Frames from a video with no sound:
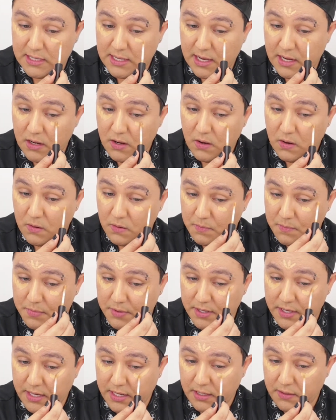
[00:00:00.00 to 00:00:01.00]
yellow,
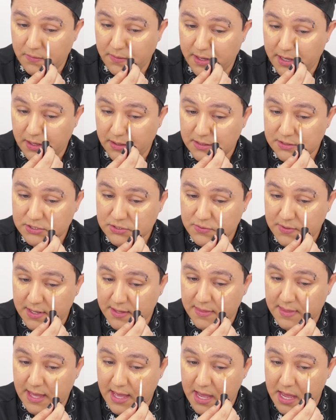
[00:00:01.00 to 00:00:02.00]
but anyway, let's try
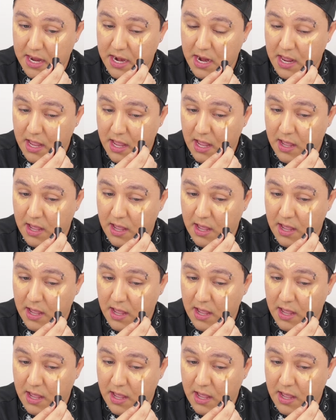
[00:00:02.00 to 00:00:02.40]
that.